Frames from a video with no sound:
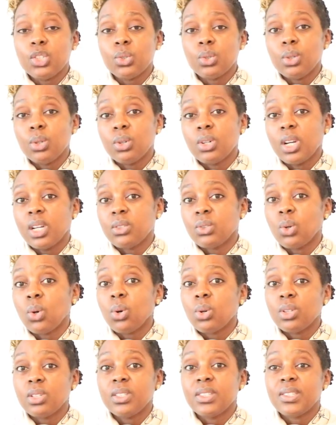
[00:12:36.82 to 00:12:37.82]
to look at
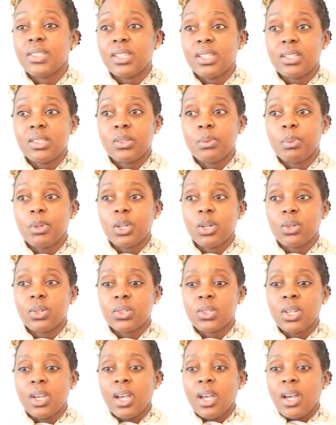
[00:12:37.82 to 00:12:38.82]
all these things,
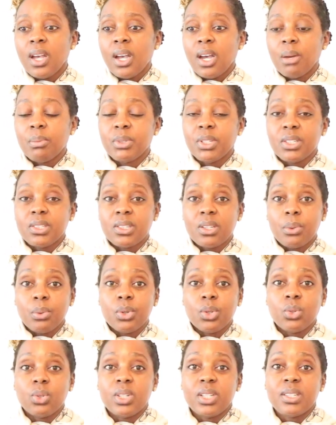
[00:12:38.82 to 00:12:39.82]
because I'm just giving
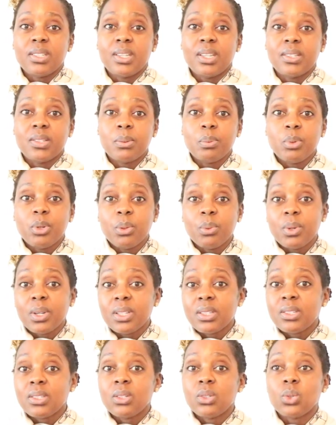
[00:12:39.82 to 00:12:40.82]
you this
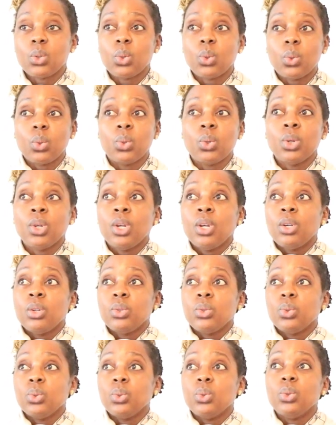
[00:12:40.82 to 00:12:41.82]
experience so
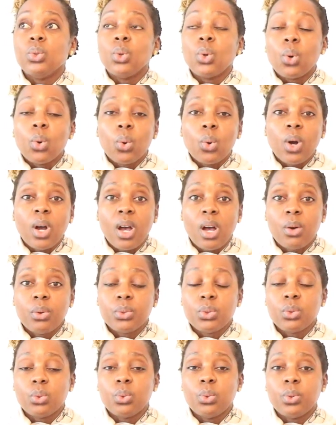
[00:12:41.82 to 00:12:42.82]
you know how
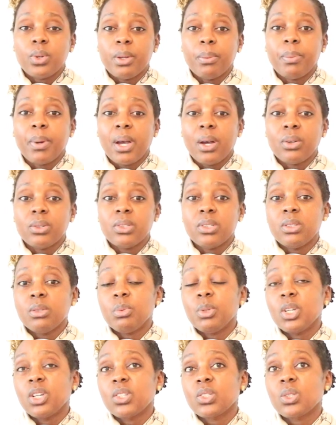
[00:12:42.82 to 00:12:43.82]
to go about it.
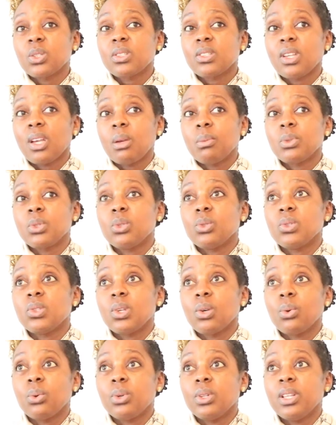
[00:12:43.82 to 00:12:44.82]
Because sometimes you
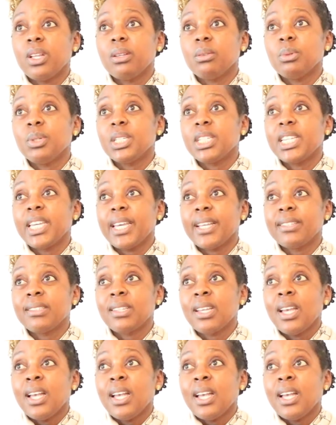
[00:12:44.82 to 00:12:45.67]
say, oh, let me get